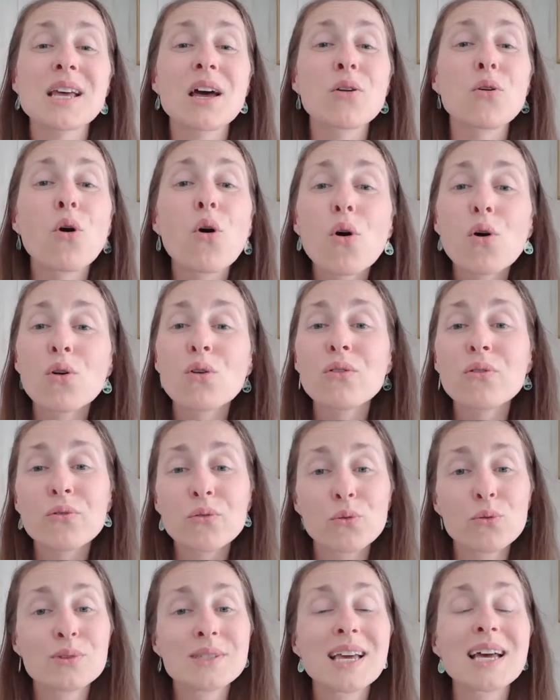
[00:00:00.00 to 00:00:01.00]
on whole
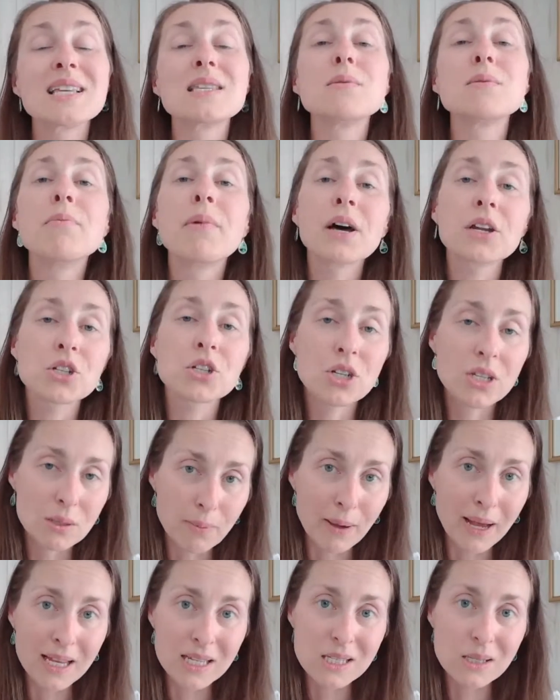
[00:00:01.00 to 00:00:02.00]
foods as much as
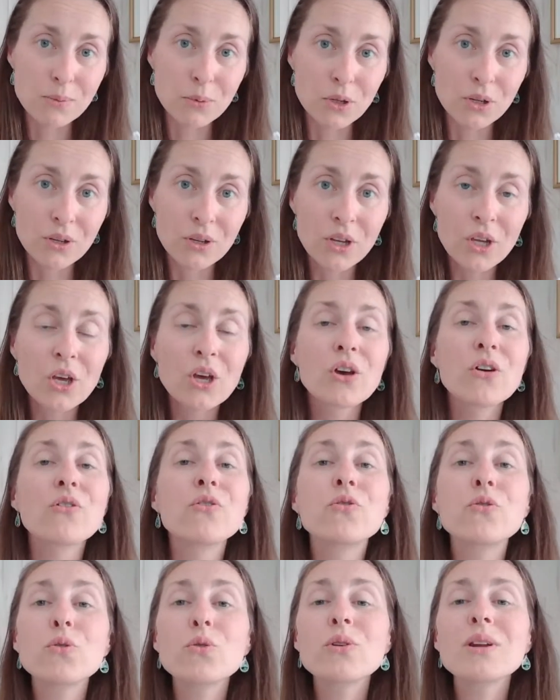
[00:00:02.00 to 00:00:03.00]
possible.
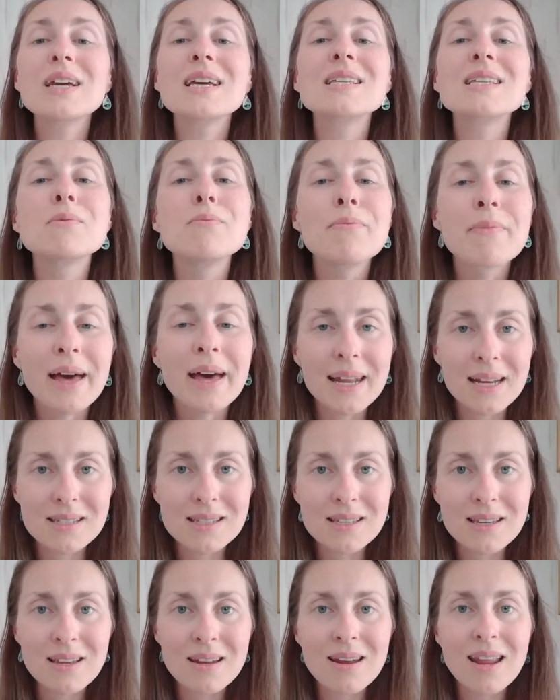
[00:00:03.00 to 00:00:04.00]
Food is
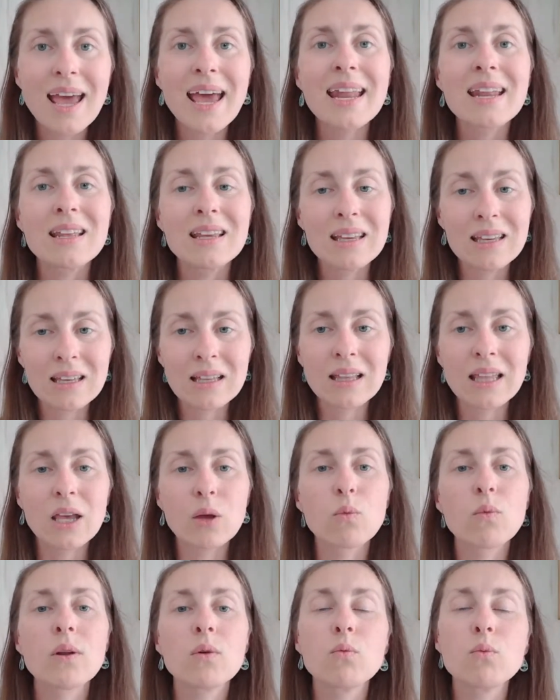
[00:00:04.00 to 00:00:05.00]
medicine and
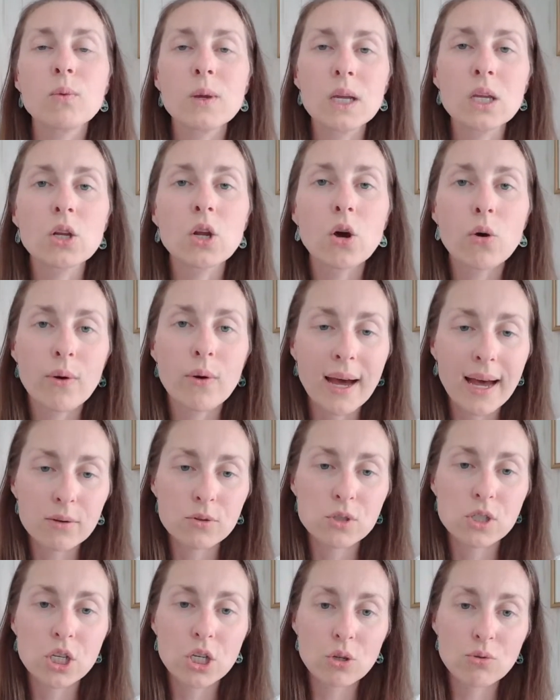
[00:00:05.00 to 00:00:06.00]
healing when we know how
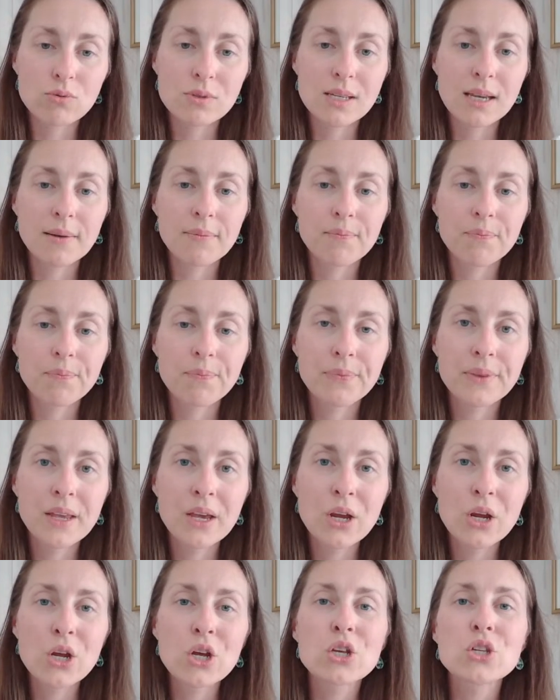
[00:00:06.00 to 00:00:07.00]
to use it.
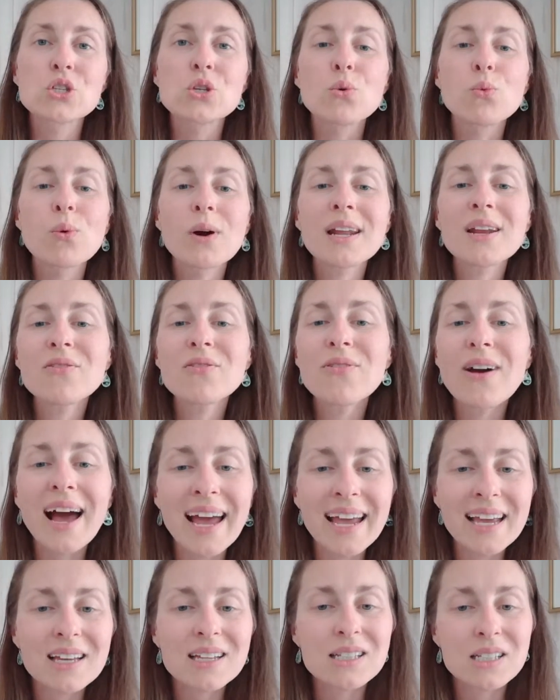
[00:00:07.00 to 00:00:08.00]
So what if
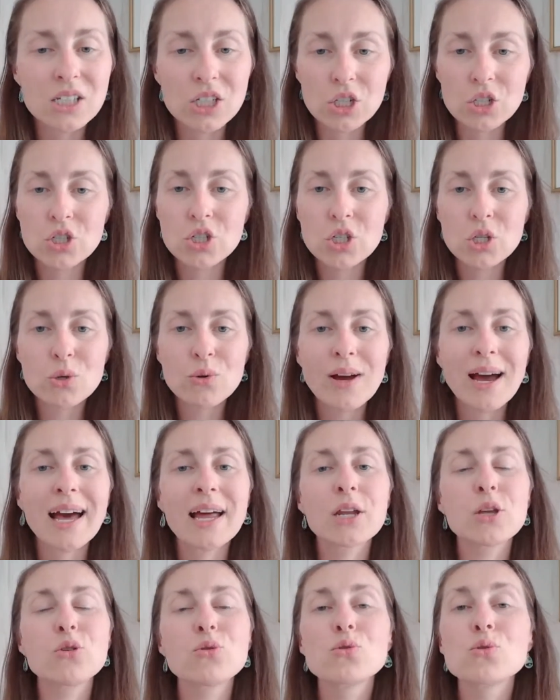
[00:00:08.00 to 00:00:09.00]
I could teach you how
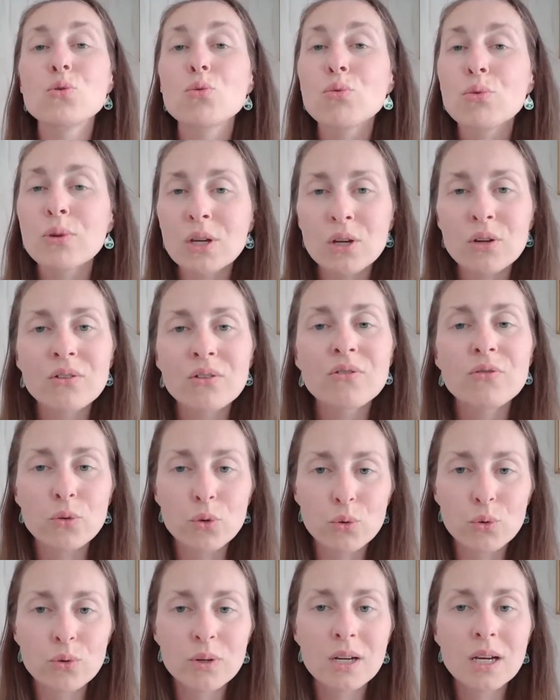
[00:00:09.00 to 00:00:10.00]
to use real
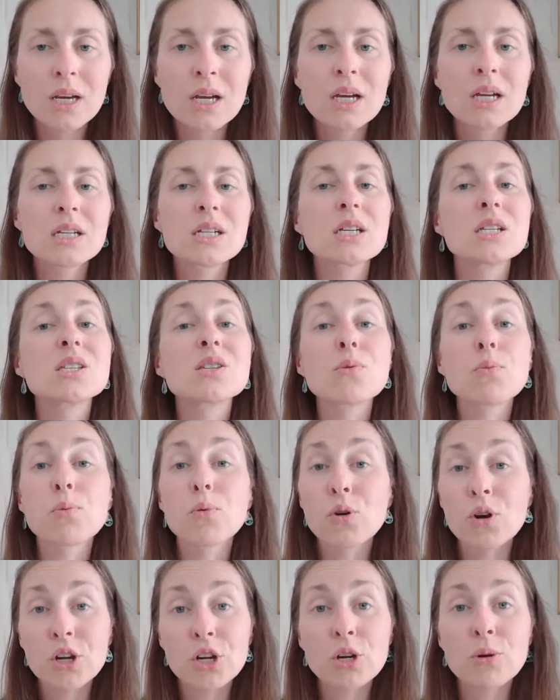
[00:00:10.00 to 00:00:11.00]
food to
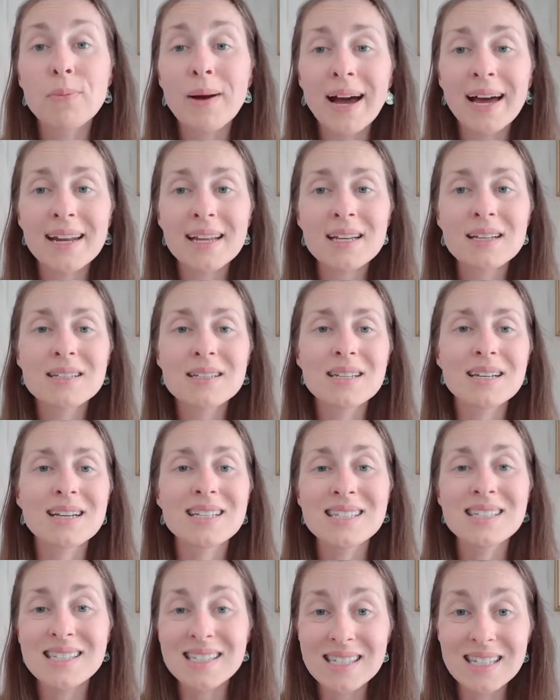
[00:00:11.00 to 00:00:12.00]
support your body to
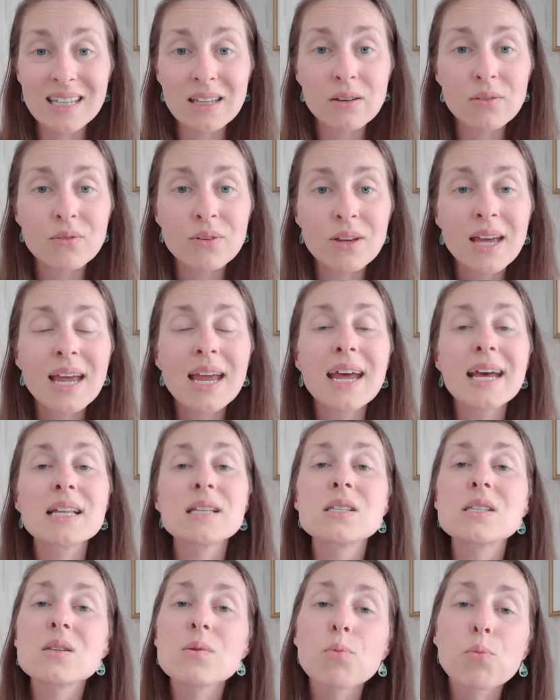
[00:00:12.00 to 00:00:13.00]
conceive
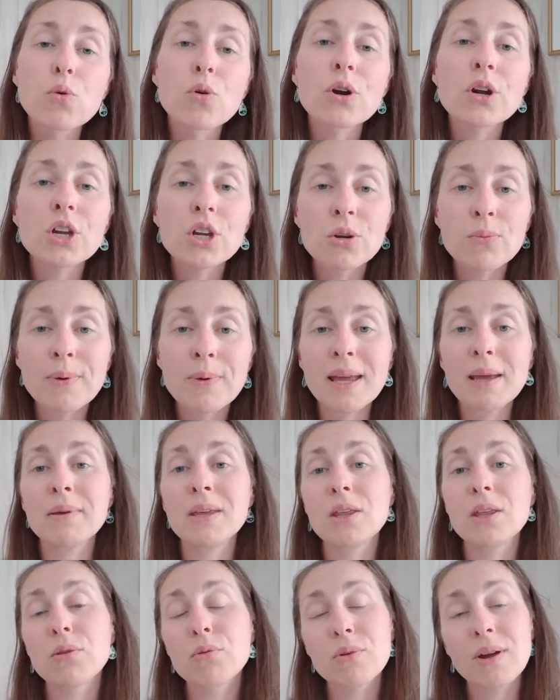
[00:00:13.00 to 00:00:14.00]
and support your
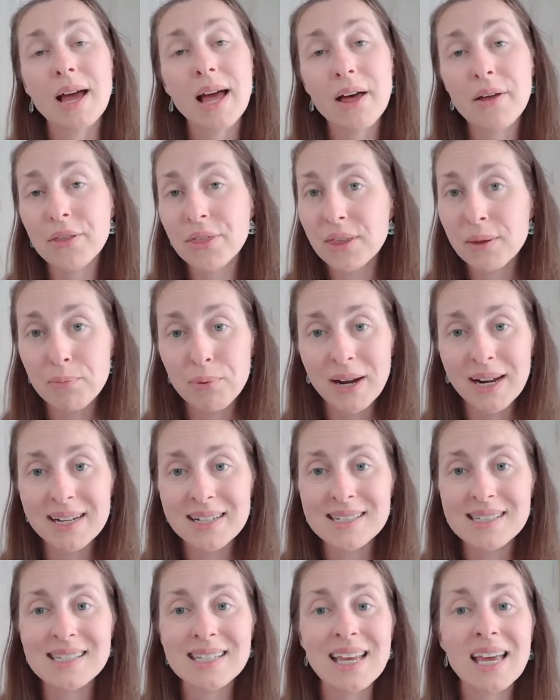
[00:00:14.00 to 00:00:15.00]
baby through a healthy
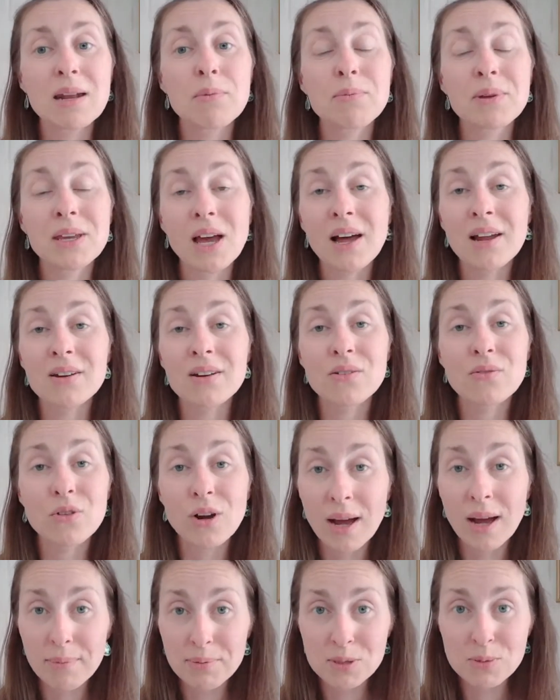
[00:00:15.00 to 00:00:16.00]
pregnancy and beyond for
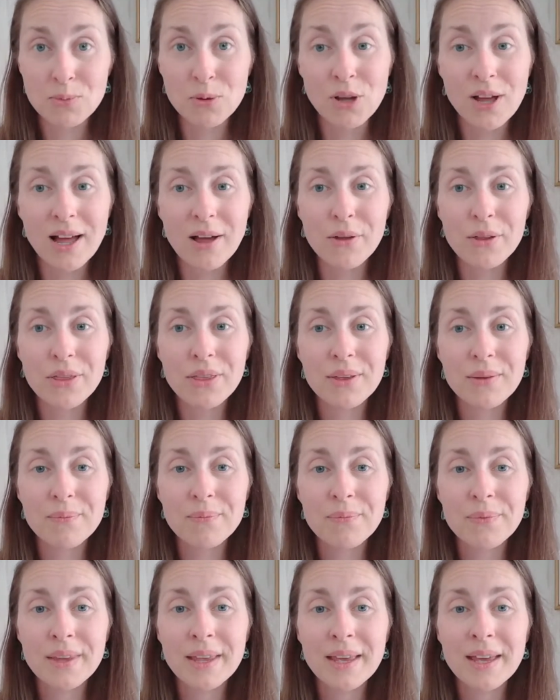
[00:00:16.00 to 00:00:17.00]
optimal health?
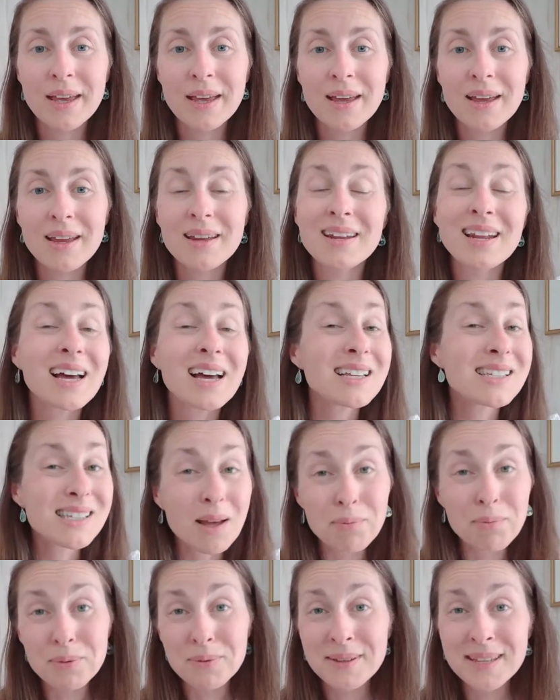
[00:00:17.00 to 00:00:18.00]
Not
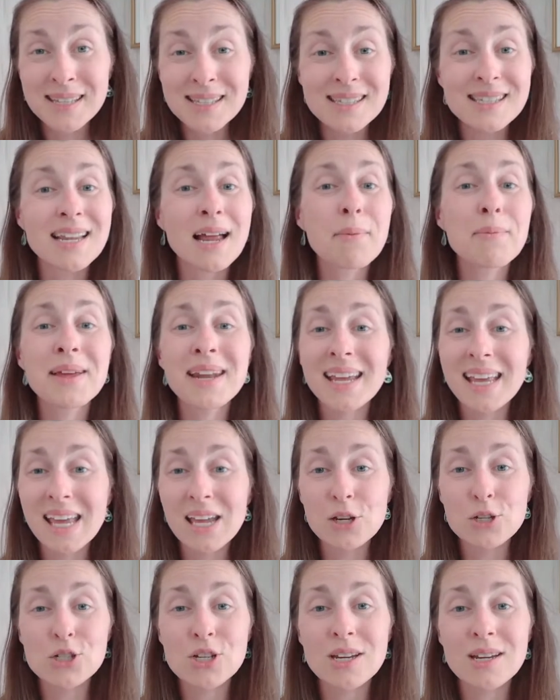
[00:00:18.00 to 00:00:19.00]
supplements, not
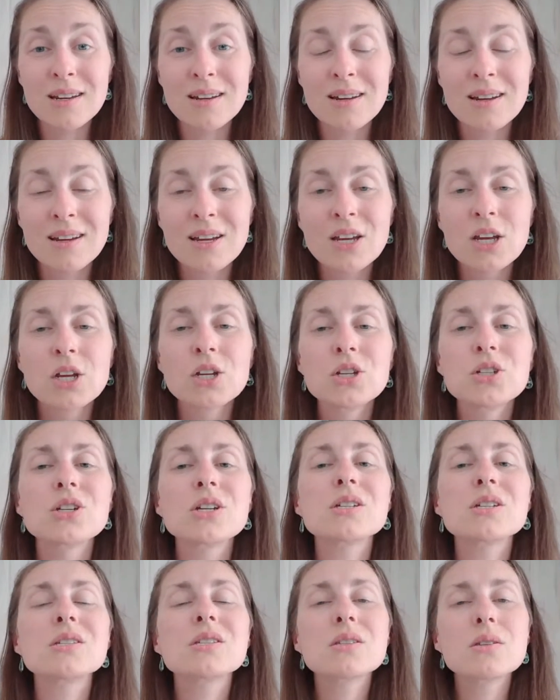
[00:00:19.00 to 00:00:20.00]
medication,
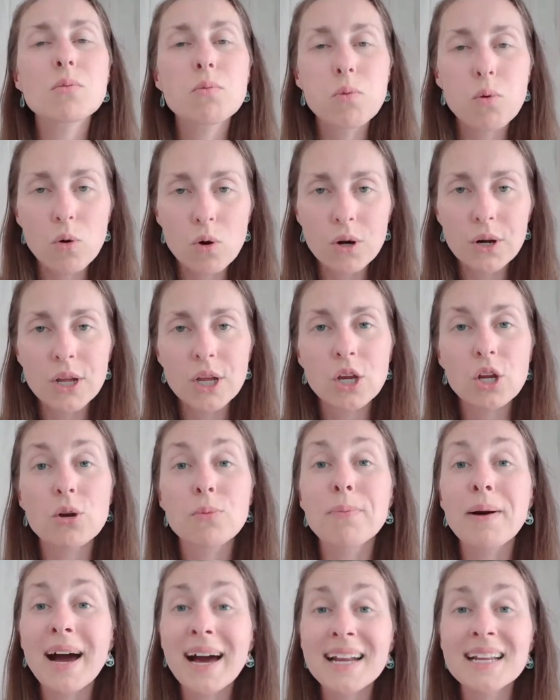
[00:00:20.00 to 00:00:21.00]
just supporting your
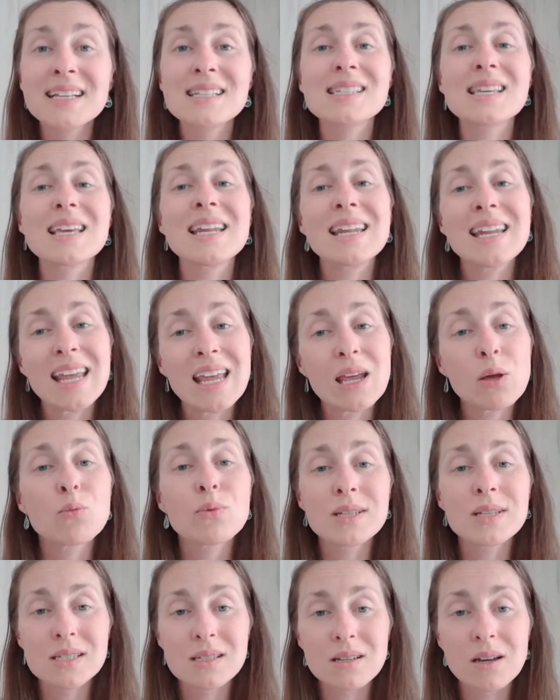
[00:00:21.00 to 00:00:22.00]
body's innate
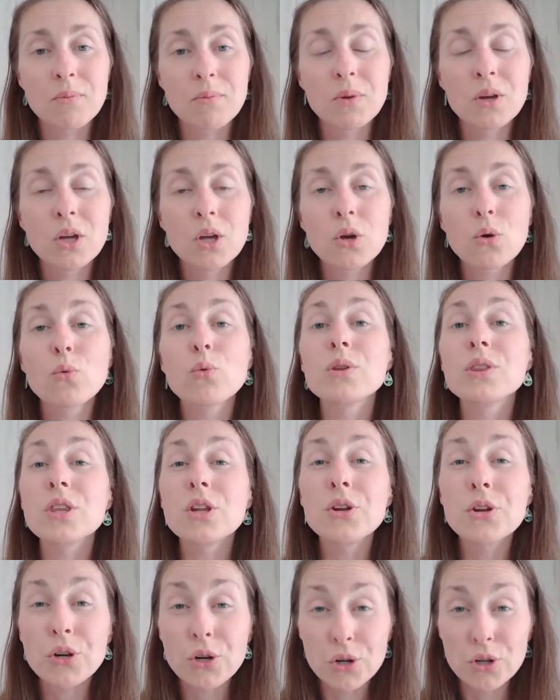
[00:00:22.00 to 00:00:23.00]
wisdom with the
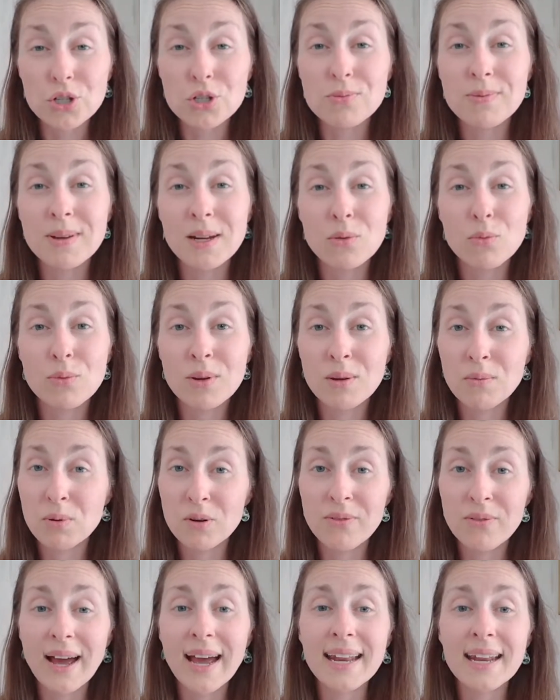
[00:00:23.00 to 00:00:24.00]
nourishment we
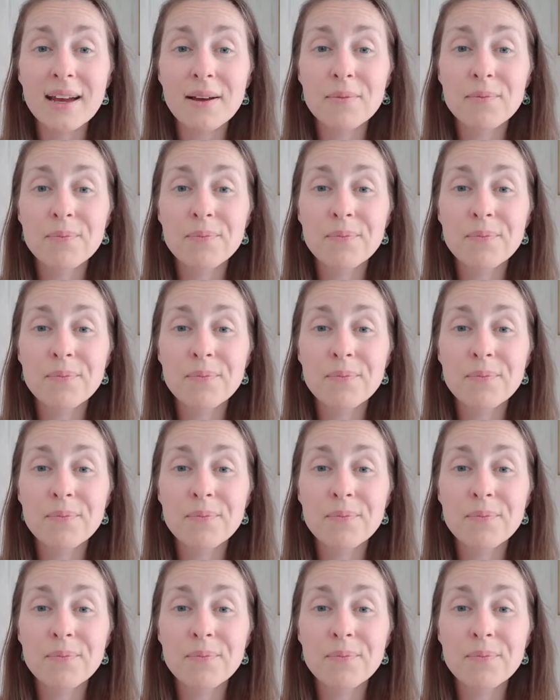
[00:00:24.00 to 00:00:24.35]
provide it.